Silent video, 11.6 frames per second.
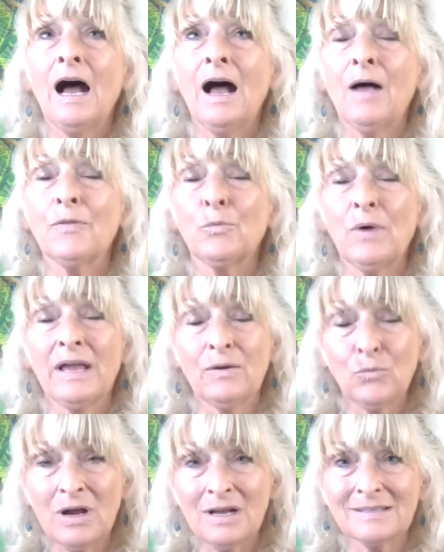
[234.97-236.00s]
The way
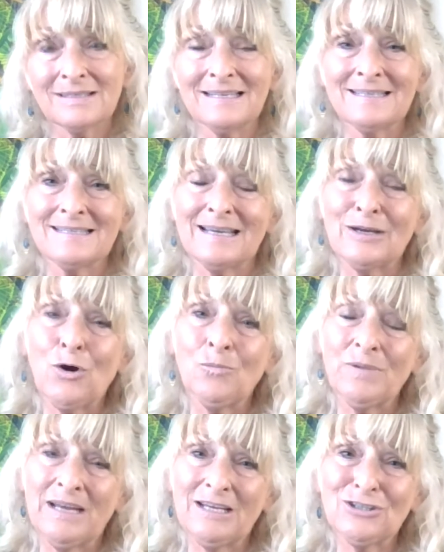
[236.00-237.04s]
it works is a
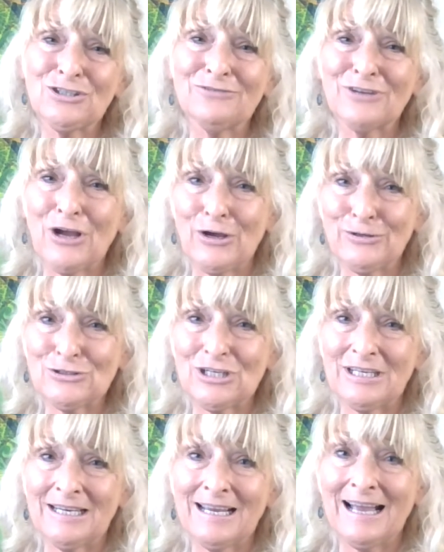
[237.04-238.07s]
combination of
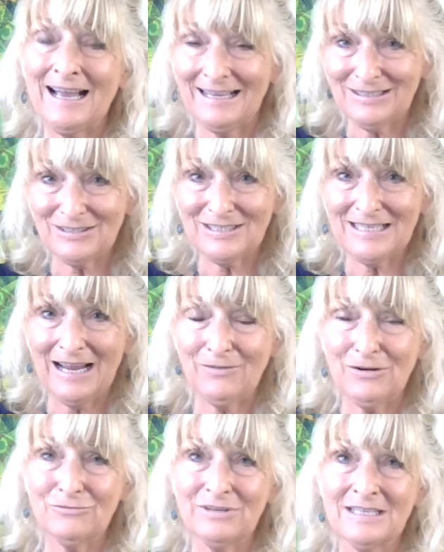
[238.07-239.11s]
coaching and
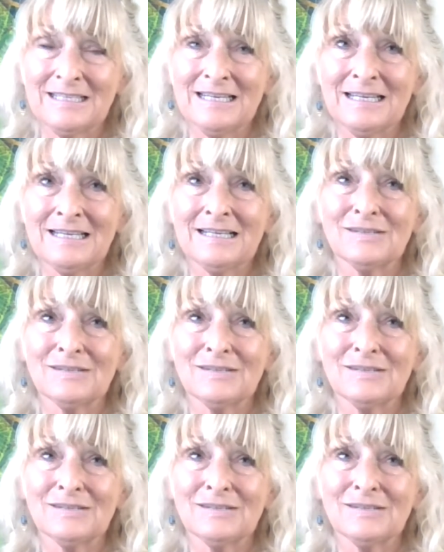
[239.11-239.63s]
tarot reading.